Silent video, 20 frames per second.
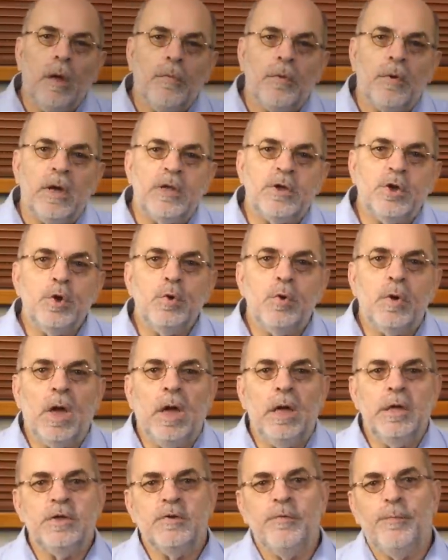There are two
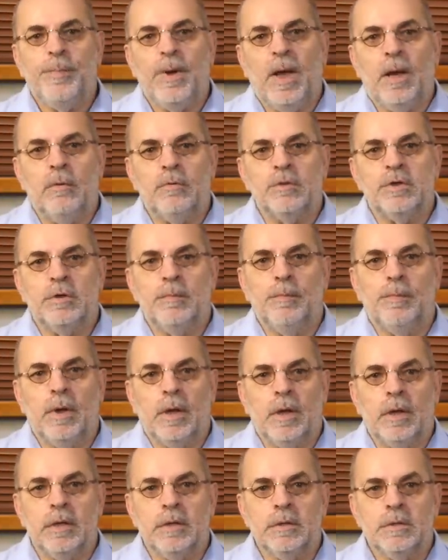kinds of power
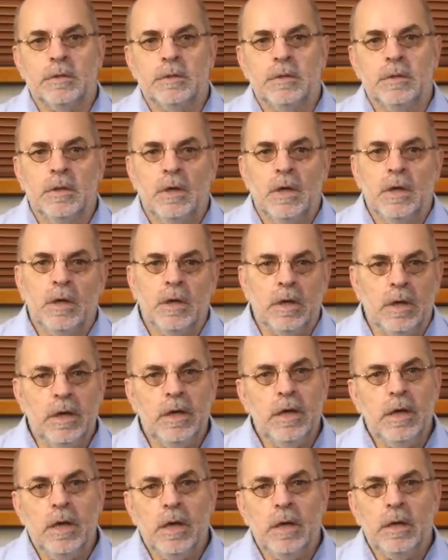supplies,
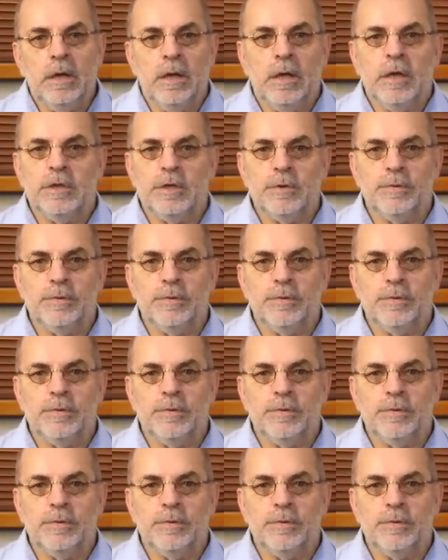linear and